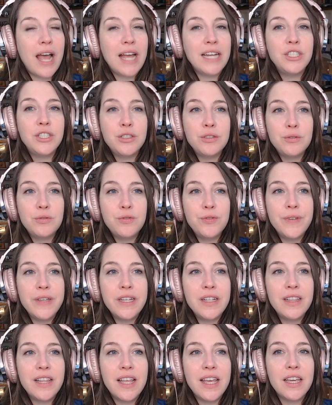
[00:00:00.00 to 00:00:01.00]
I do
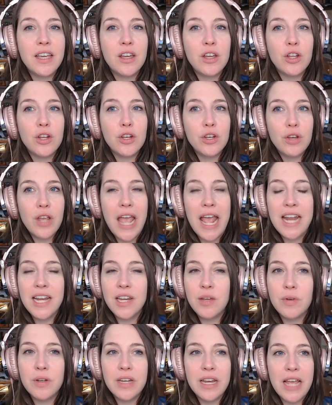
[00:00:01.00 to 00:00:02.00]
feel like
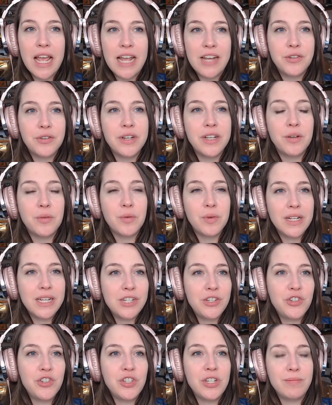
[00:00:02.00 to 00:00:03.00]
anyone entering a
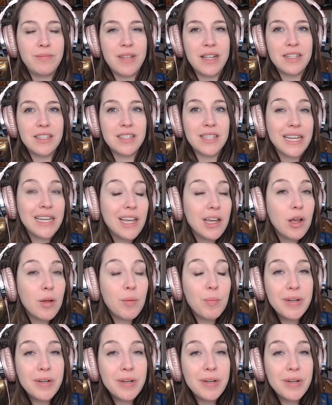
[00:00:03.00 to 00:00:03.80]
relationship that's like